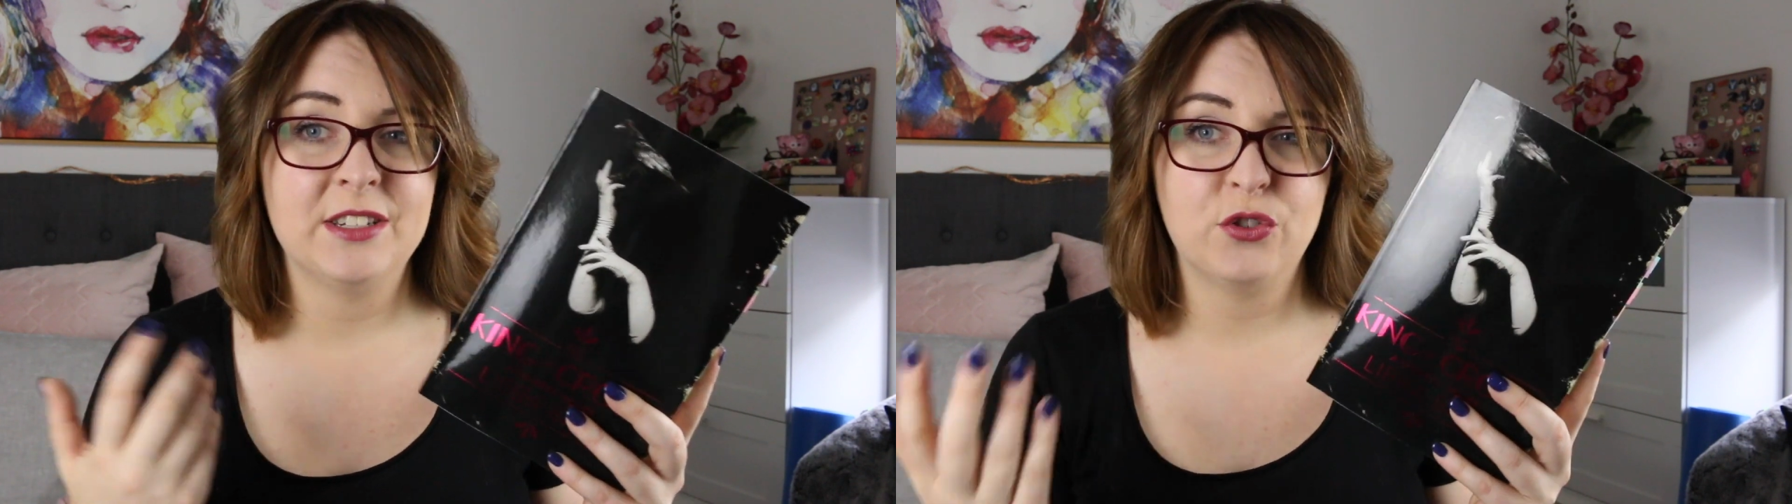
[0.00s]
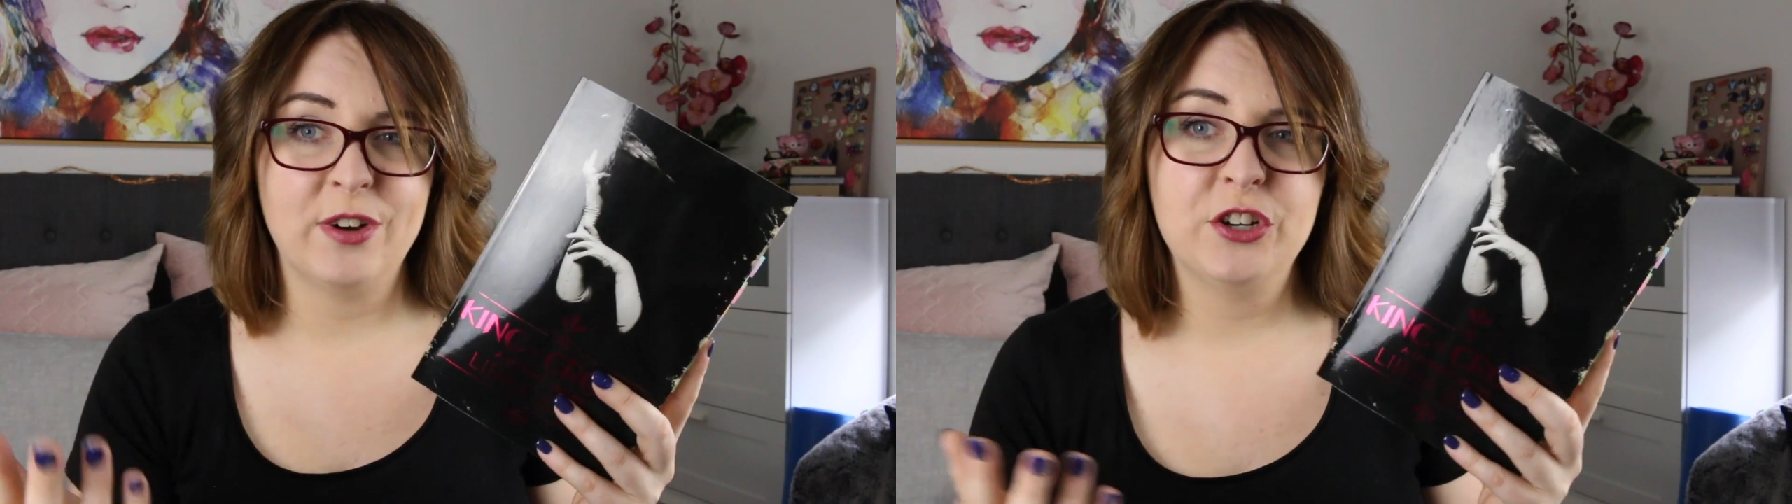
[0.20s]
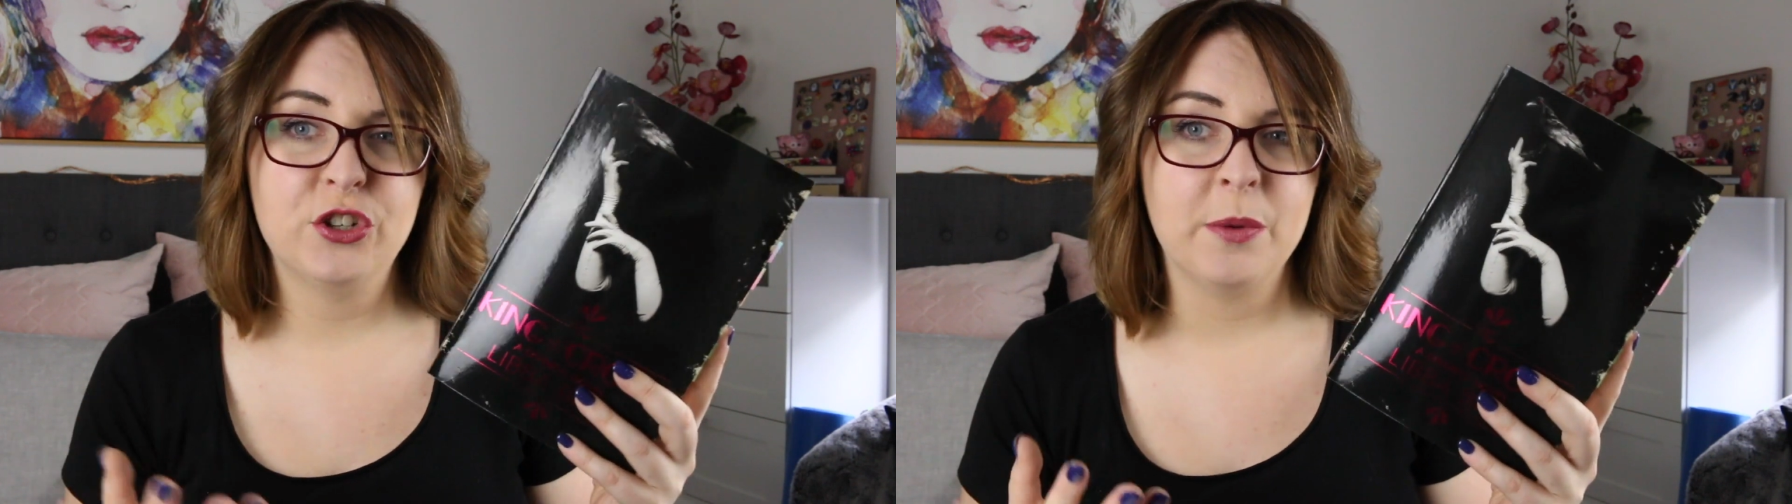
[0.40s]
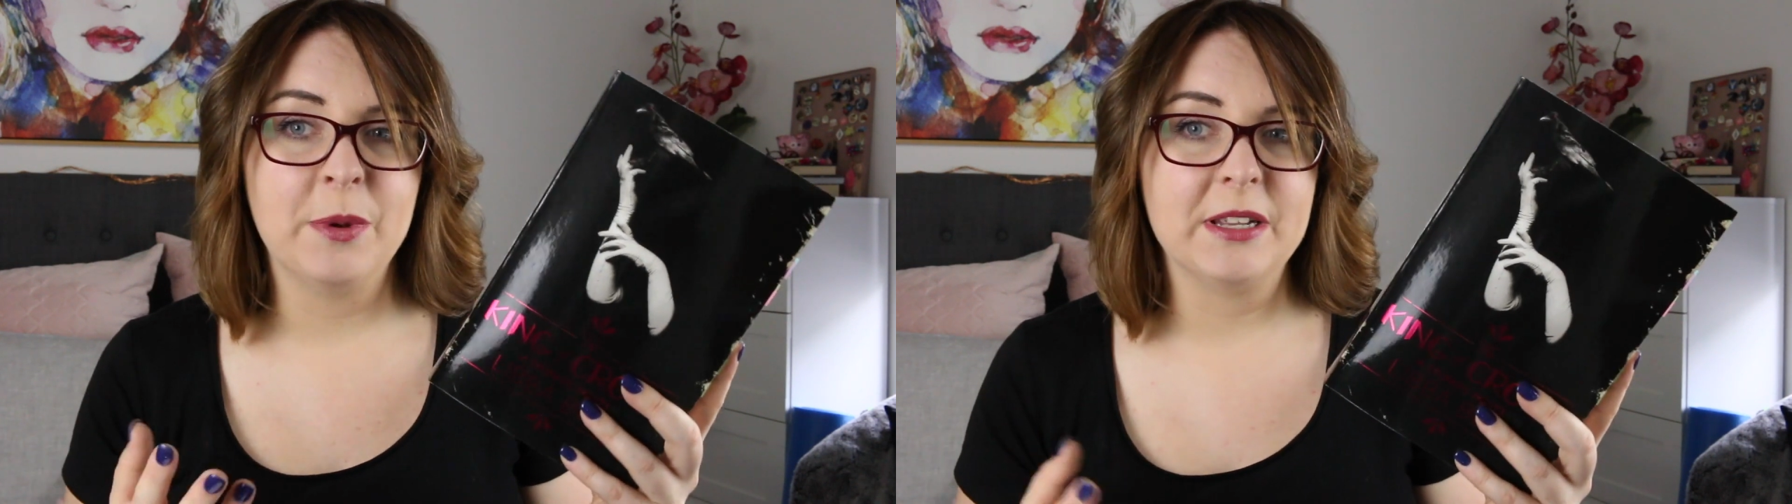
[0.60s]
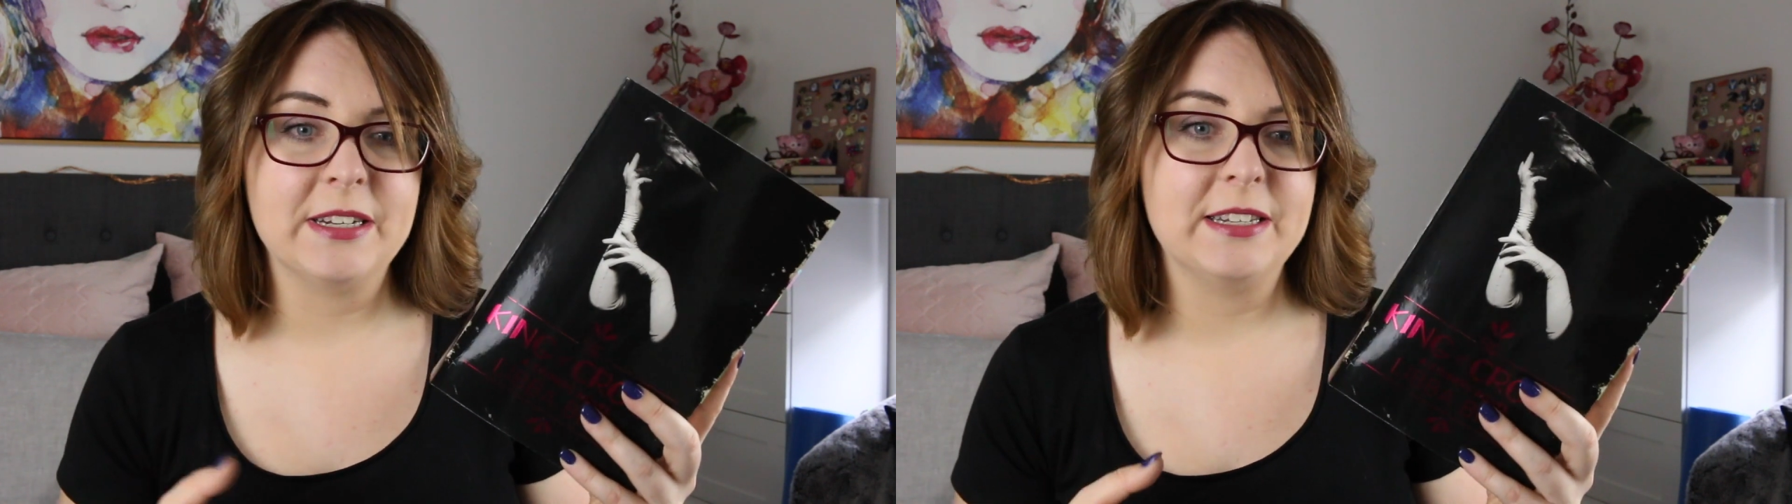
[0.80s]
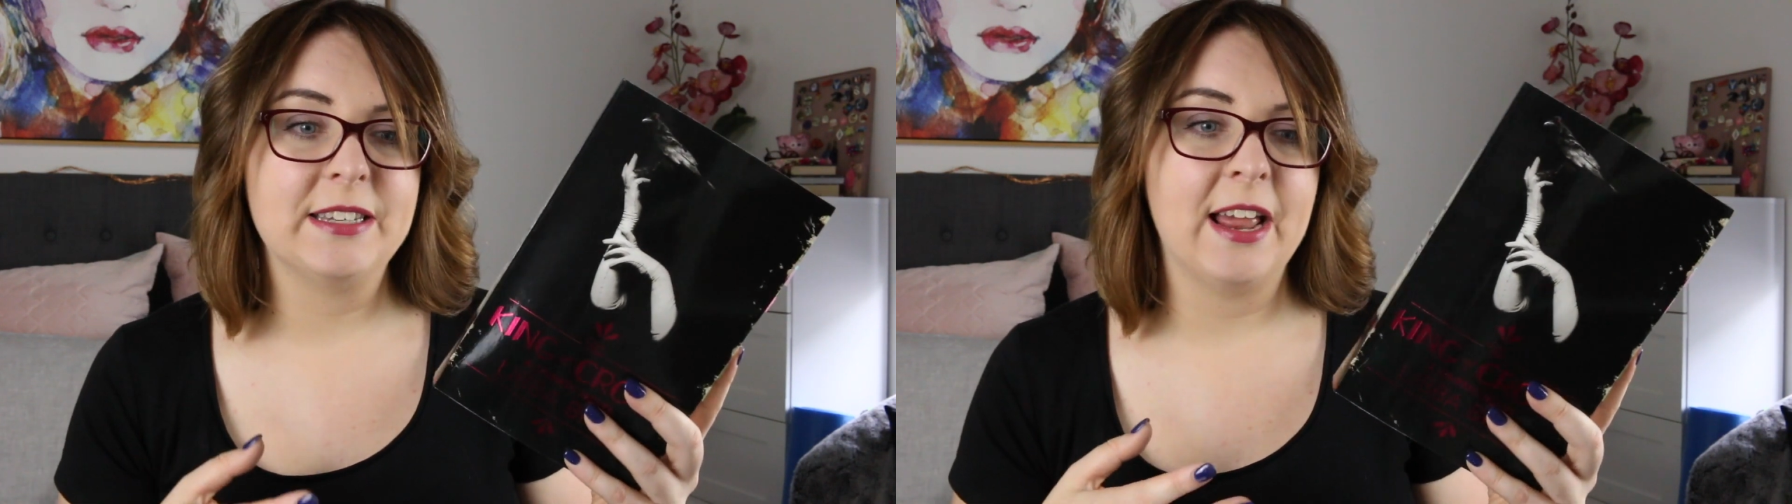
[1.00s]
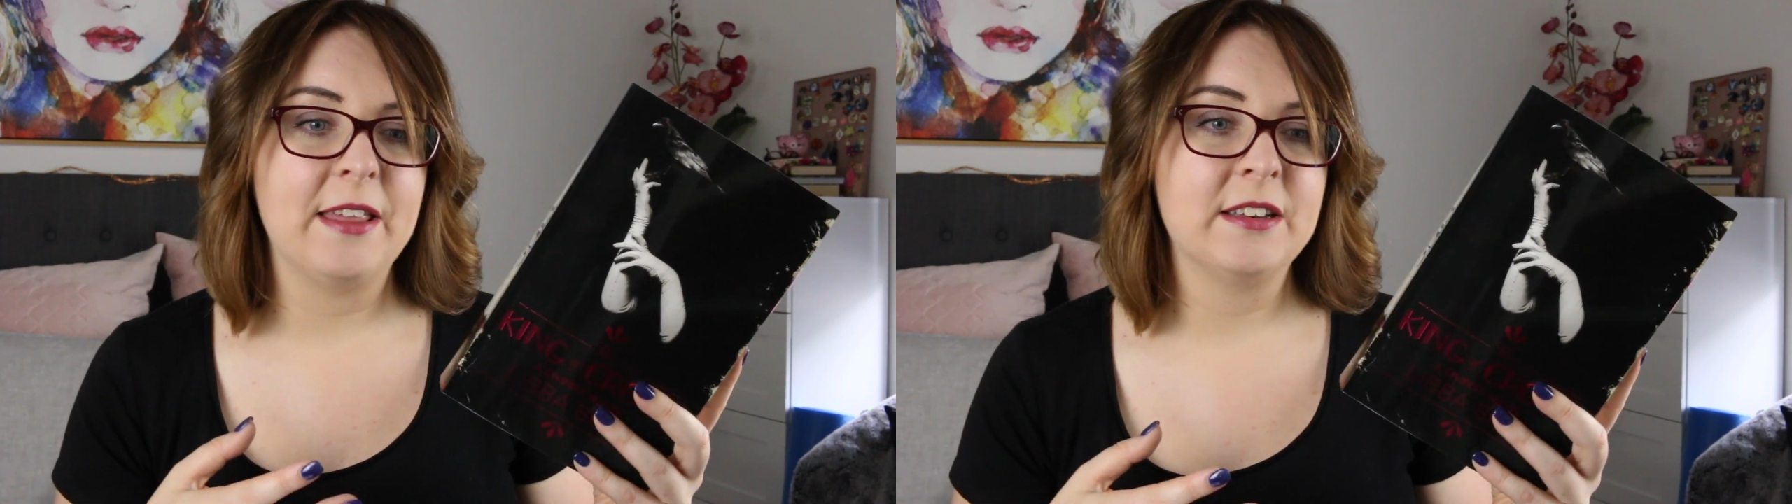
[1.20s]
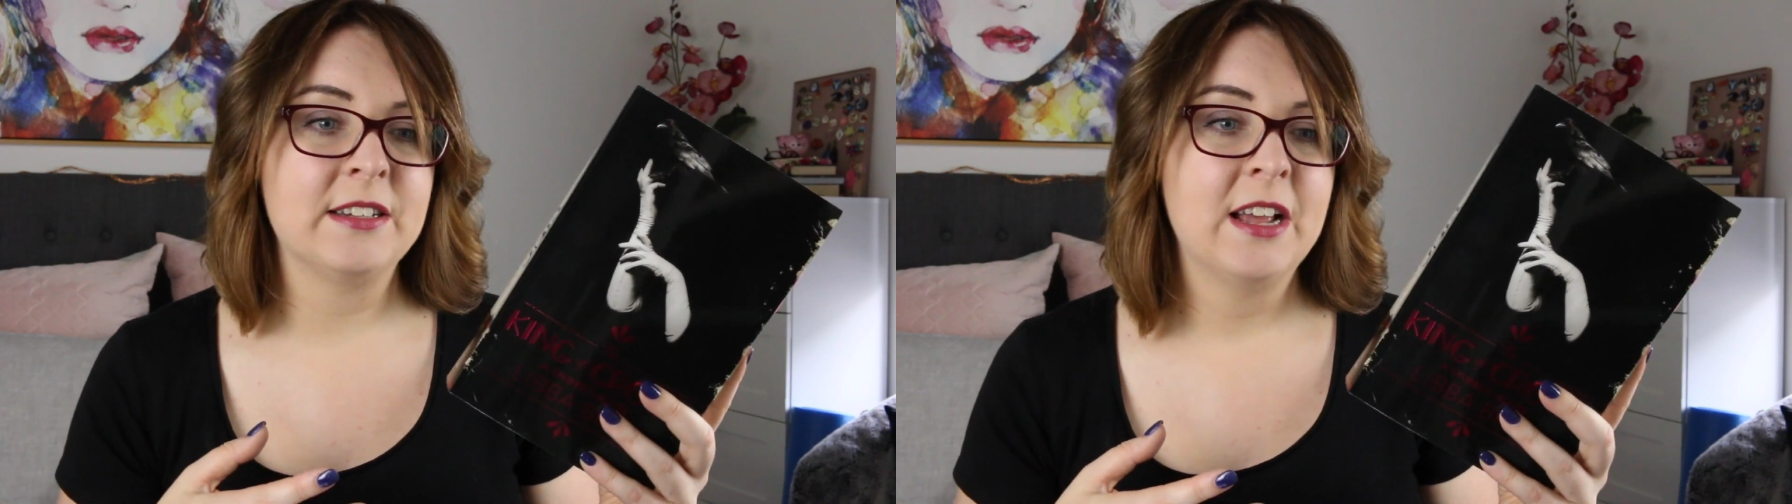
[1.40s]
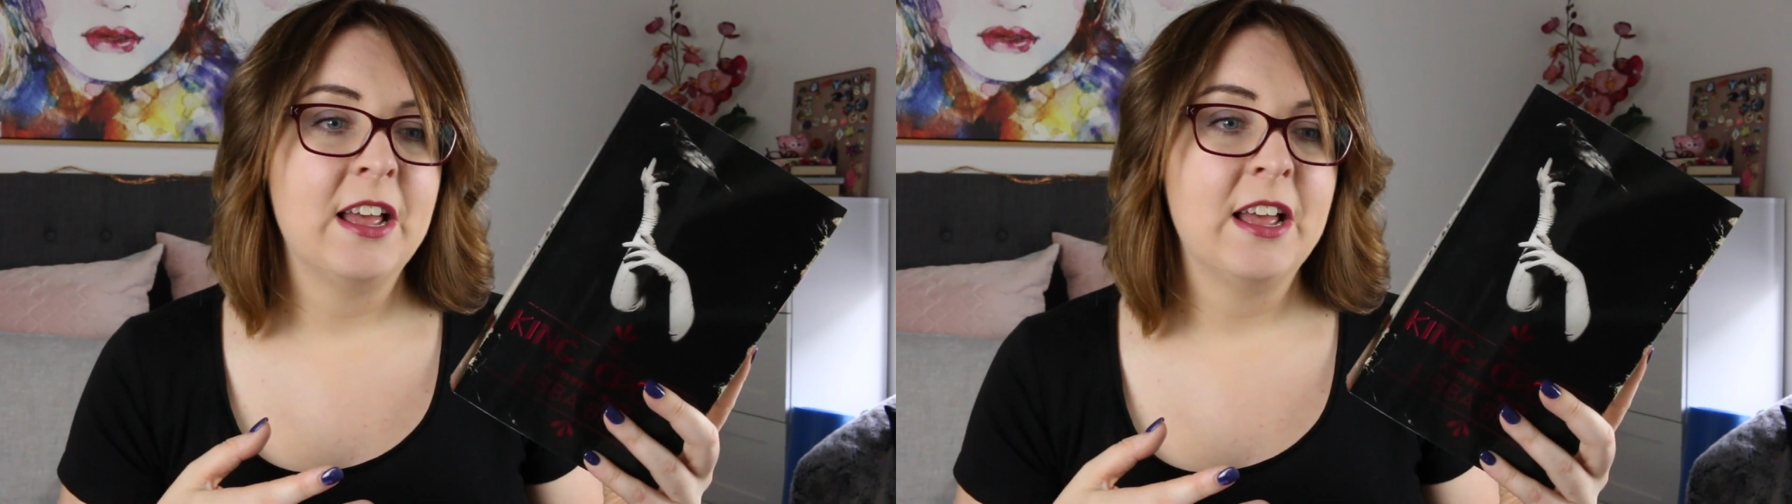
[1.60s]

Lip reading: strange abilities, and